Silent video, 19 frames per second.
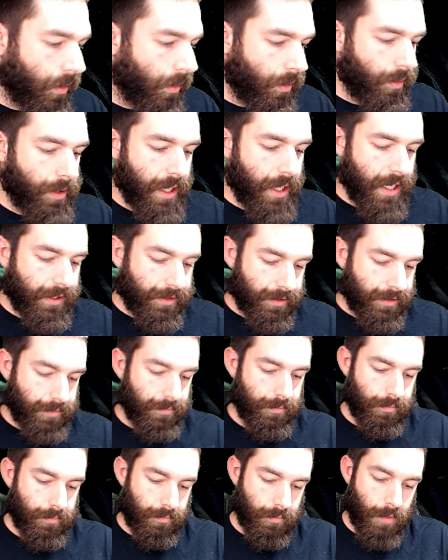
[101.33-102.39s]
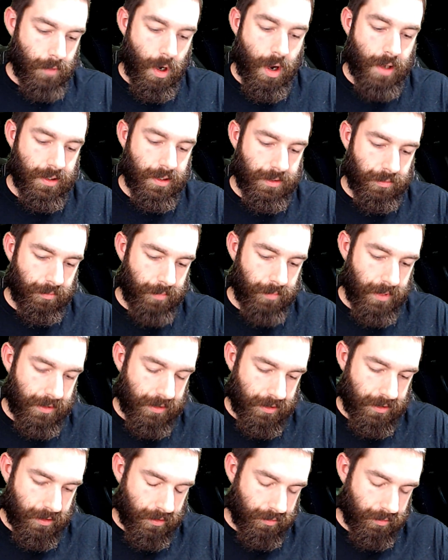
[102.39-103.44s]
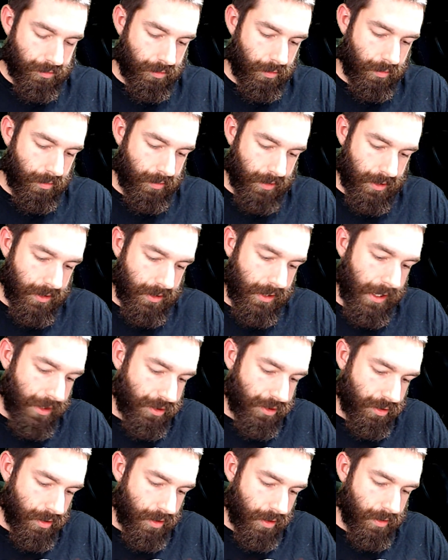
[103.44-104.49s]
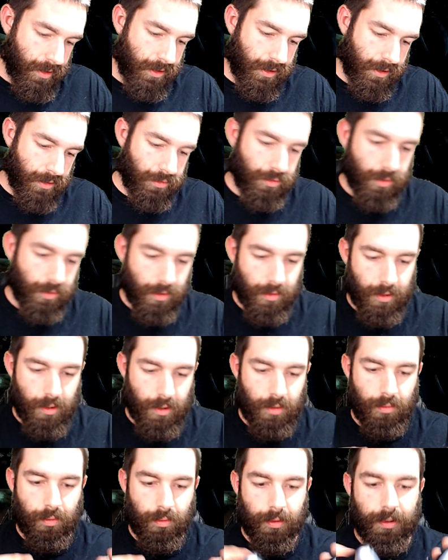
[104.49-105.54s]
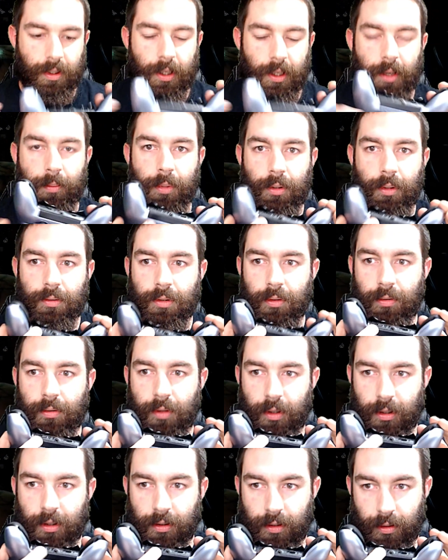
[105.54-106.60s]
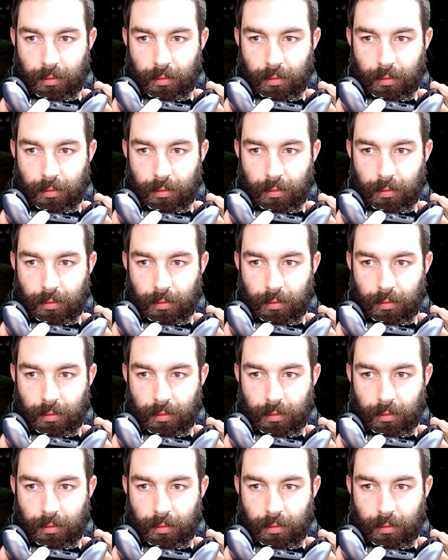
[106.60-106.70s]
That's awesome about this connection on this controller, though. With Bluetooth, you can do